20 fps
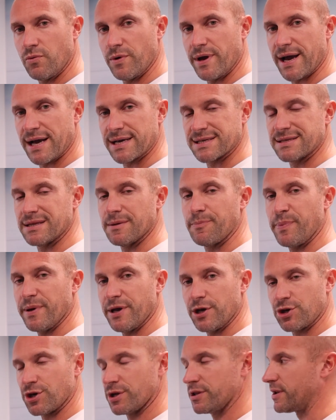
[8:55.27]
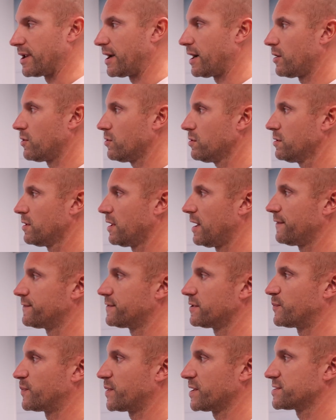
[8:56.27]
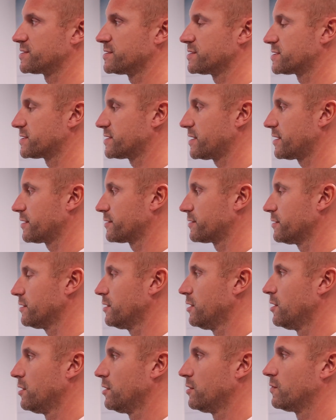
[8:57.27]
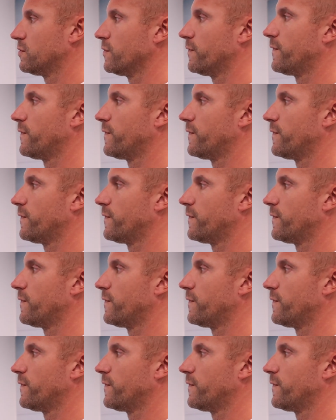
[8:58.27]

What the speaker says: we ask the patient now, after pressing Start, to